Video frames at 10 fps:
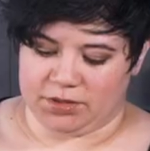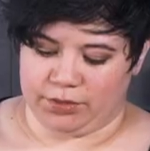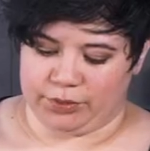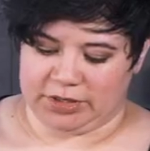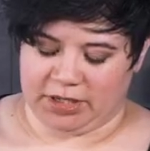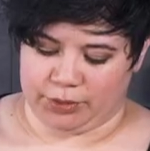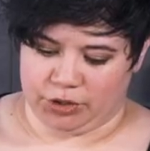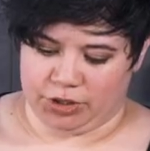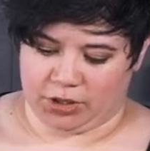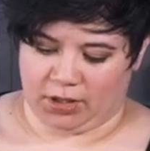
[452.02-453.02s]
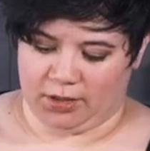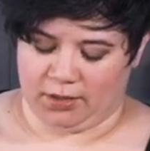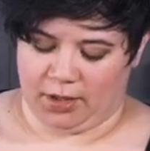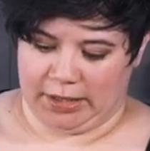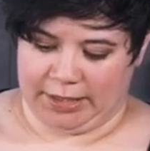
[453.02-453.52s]
to touch
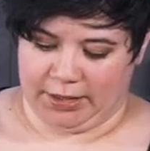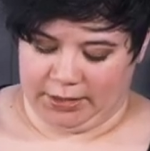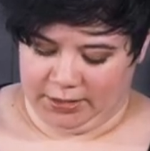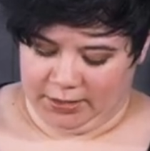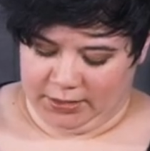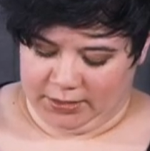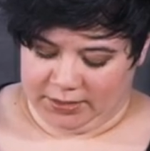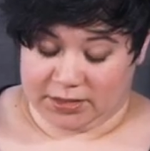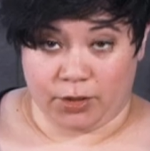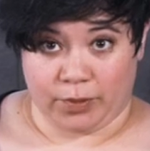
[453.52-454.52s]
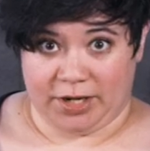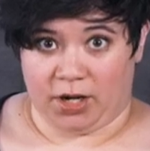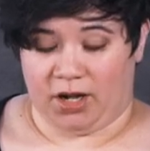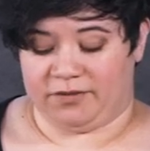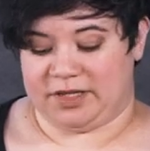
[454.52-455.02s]
on sun-dried
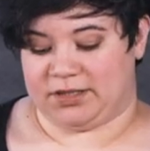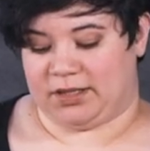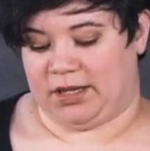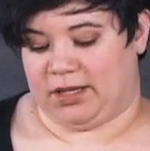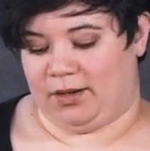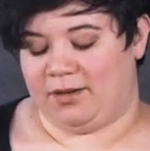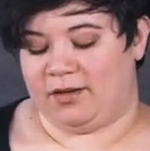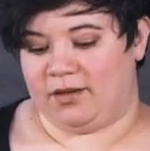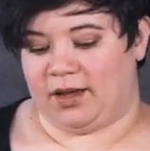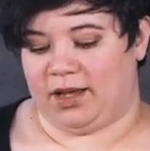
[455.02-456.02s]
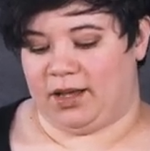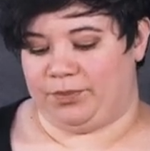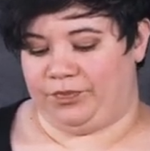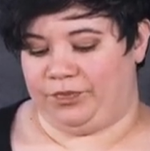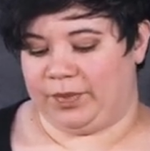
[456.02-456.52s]
coffees again.
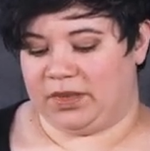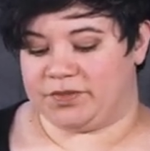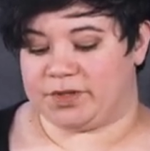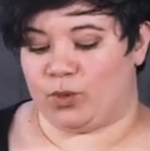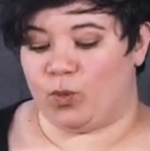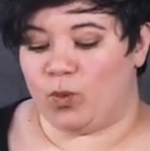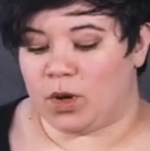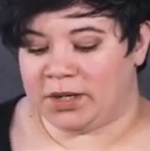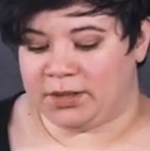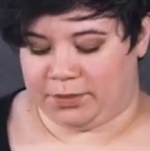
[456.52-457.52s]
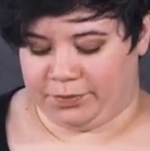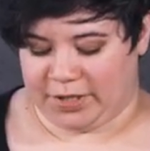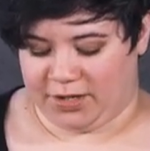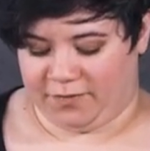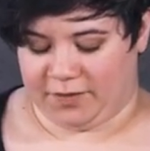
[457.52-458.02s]
Um, so one
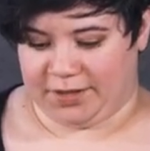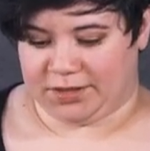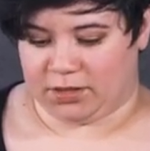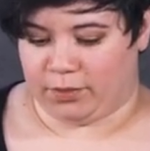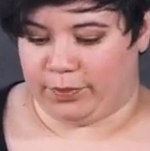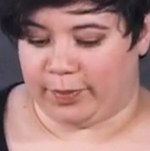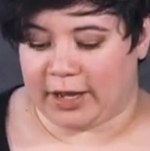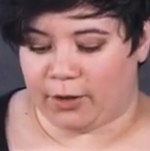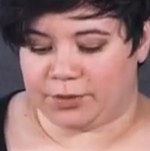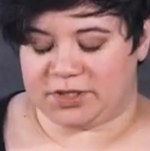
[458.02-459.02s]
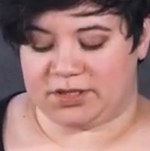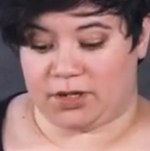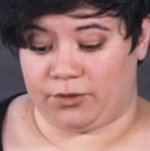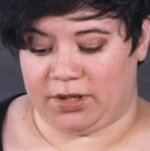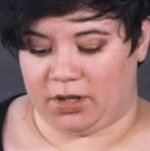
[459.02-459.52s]
benefit about
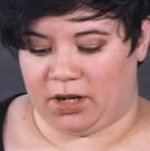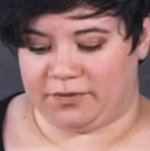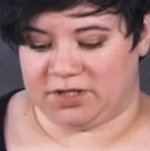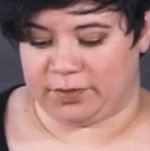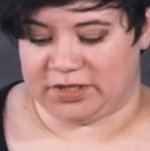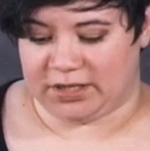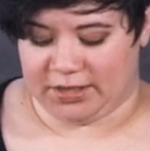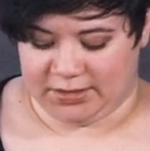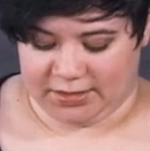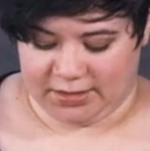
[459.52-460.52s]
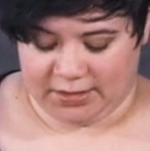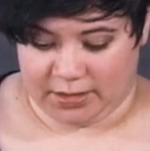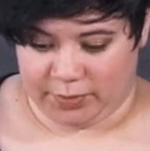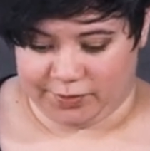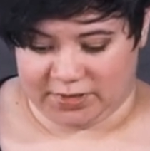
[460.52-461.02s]
sun-dried coffees, besides
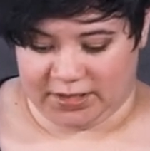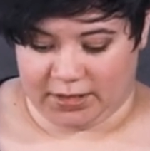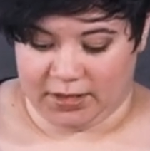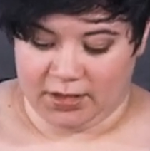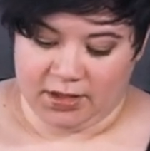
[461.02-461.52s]
them using